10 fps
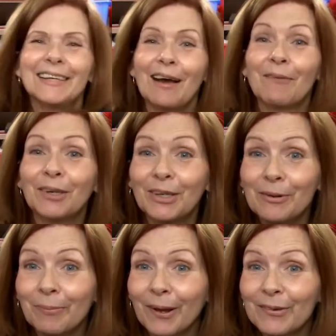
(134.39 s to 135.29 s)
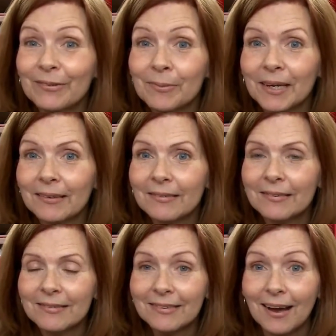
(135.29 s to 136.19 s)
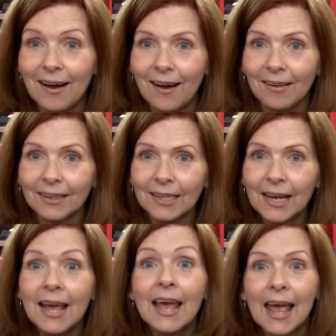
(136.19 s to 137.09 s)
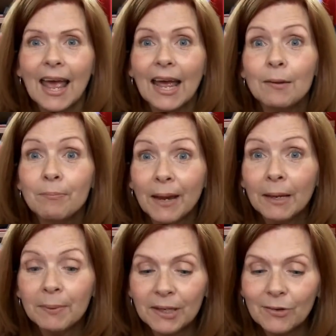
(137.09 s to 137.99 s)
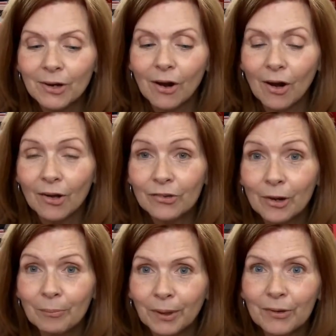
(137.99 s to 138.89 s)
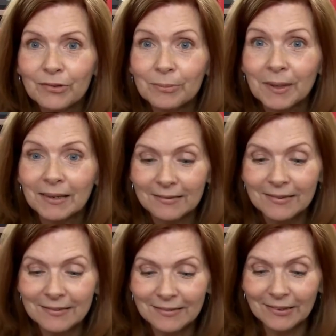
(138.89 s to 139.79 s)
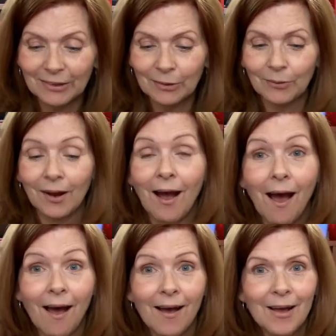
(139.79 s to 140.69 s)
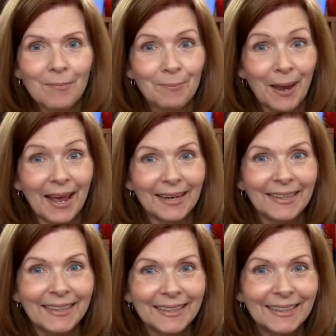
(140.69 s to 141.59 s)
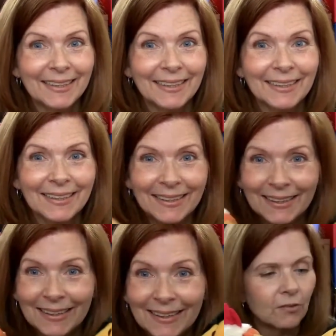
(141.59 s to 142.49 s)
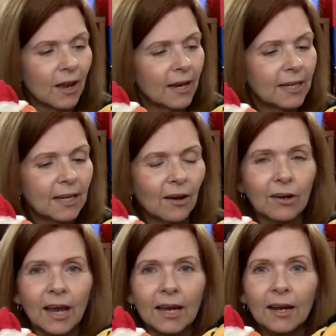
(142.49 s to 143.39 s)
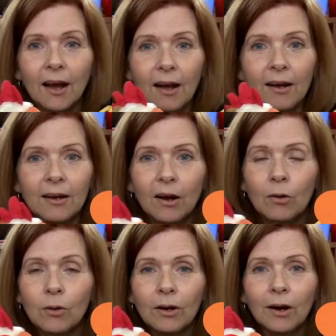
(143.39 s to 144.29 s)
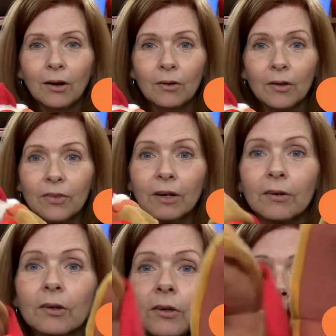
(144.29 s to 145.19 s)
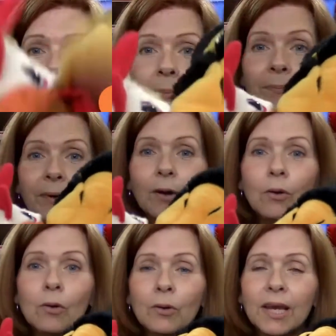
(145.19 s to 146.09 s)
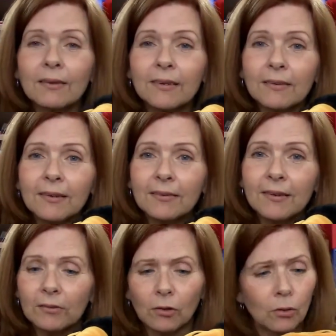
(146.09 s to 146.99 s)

Now, will you blow some kisses to Ollie? And maybe you can also blow some kisses to Penny. You ready? Okay. Oh, oh, there. Grab. Oh, yes, yes, yes, yes.